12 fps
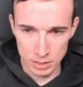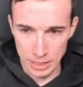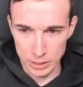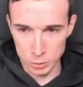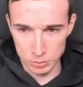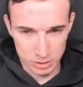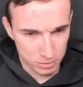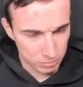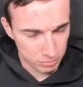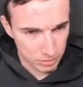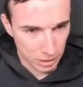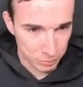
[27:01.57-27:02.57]
I should
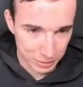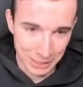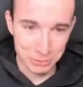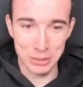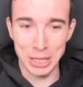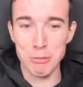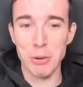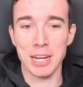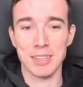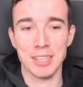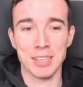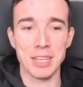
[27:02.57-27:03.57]
now now that I look
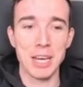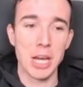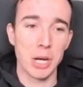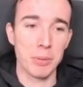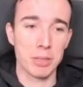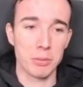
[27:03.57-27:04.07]
at it, queen.